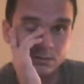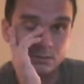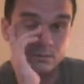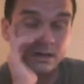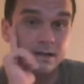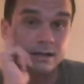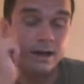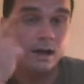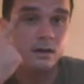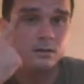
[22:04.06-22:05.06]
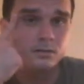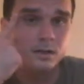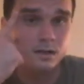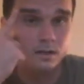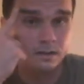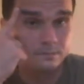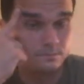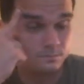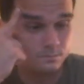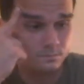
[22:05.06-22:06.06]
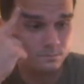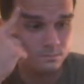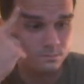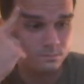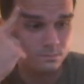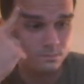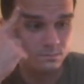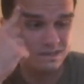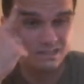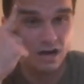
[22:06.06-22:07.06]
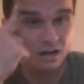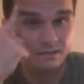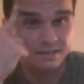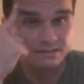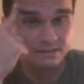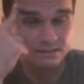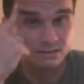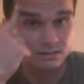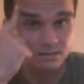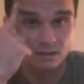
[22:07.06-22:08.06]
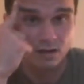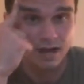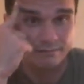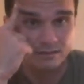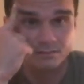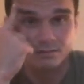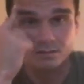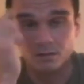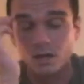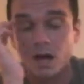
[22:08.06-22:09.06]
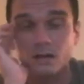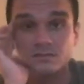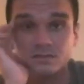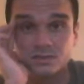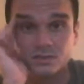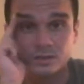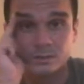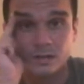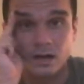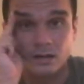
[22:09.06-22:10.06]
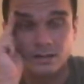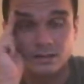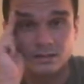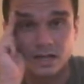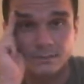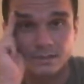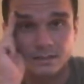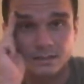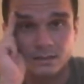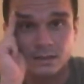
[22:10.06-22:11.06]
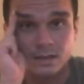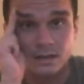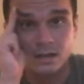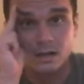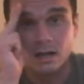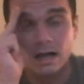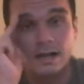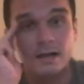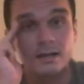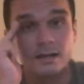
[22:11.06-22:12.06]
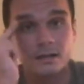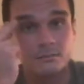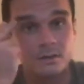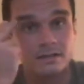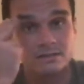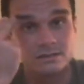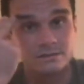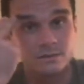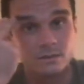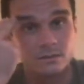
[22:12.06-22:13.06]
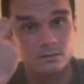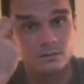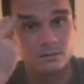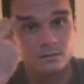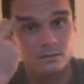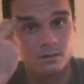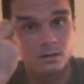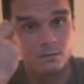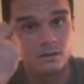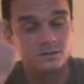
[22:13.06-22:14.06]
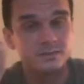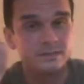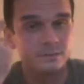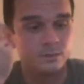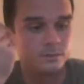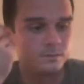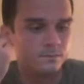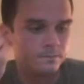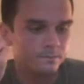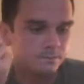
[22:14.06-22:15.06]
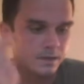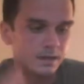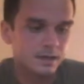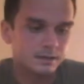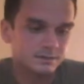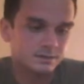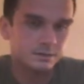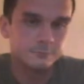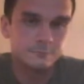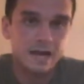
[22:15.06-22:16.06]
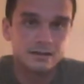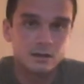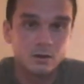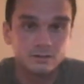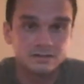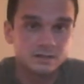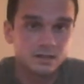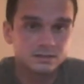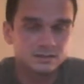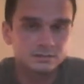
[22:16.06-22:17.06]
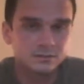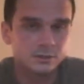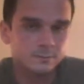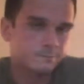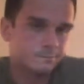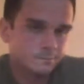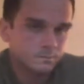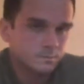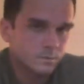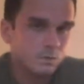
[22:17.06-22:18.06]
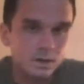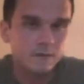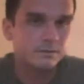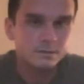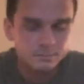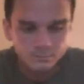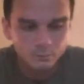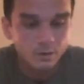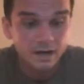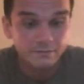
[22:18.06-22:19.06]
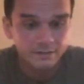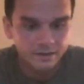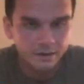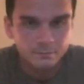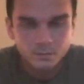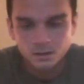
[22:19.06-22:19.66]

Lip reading: Right now, it's holiday season, so I have to do a lot of stupid holiday shopping, and I gotta get presents for a bunch of people, and so that always sucks. So, whatever, you know.